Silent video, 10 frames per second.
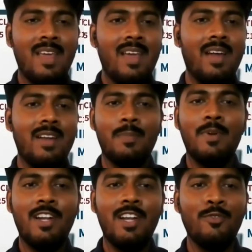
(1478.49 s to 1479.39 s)
And
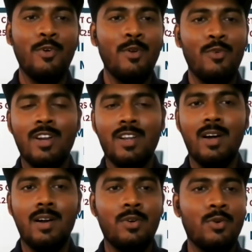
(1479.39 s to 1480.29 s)
definitely, we will work
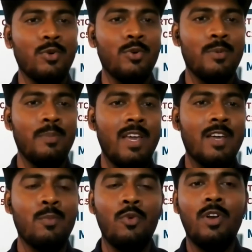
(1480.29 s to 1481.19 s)
hard to
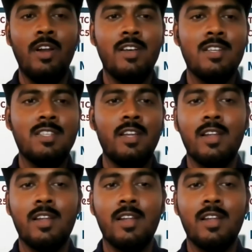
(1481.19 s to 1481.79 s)
make more leaders